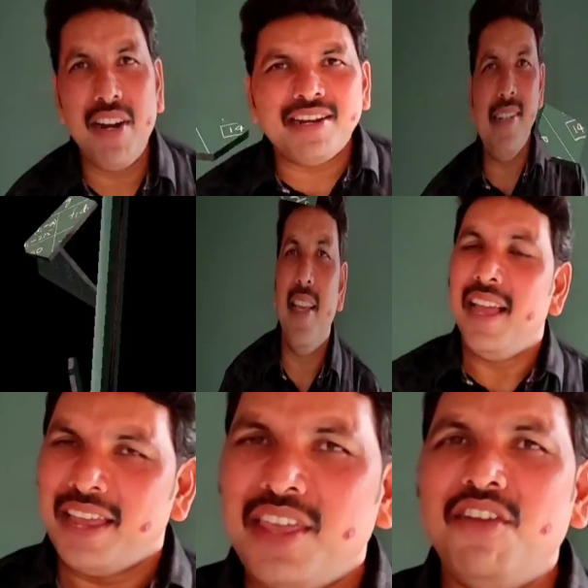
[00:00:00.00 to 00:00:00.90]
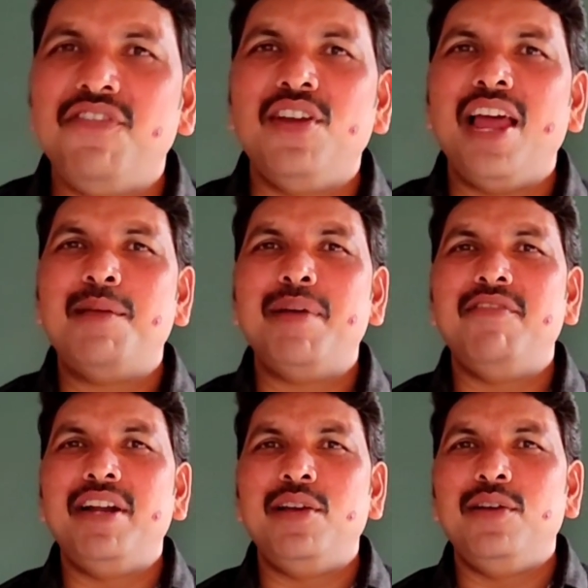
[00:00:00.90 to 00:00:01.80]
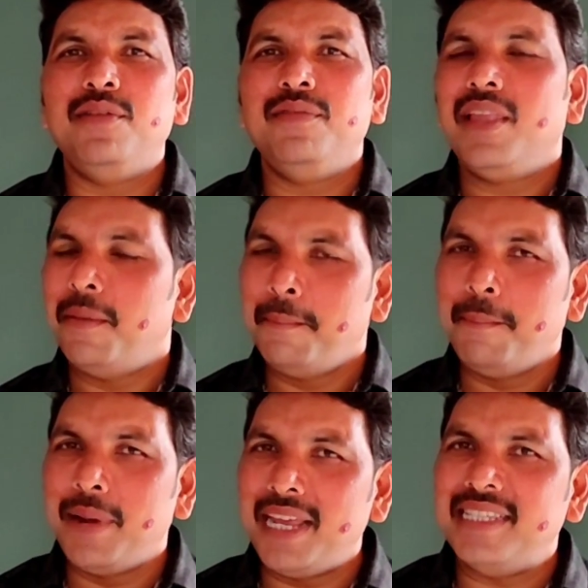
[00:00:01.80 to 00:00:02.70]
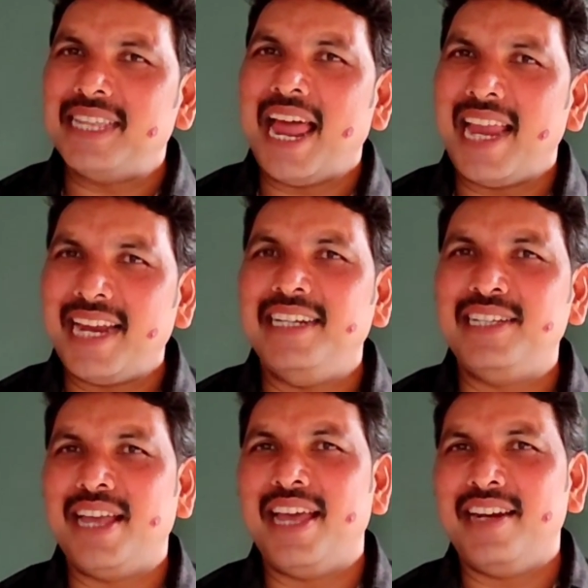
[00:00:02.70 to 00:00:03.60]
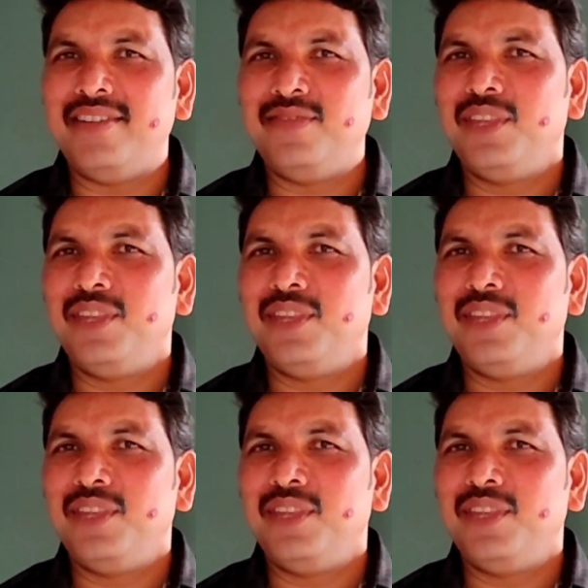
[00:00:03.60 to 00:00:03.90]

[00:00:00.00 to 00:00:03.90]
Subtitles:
friends, if you like my video, please like and share.